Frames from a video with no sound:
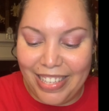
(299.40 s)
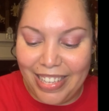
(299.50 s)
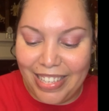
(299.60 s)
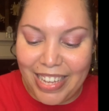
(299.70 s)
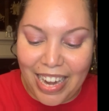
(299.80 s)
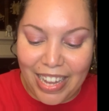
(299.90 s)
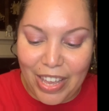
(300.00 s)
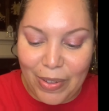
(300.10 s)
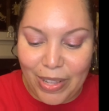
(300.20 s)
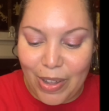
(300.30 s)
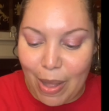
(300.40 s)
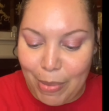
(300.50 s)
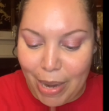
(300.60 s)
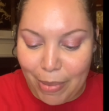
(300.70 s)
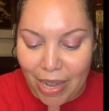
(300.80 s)
kind of cute though. I
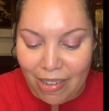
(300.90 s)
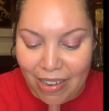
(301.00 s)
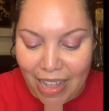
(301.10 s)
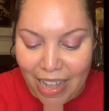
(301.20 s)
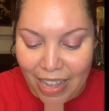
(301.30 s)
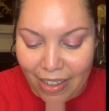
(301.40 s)
mean, I'm not gonna lie.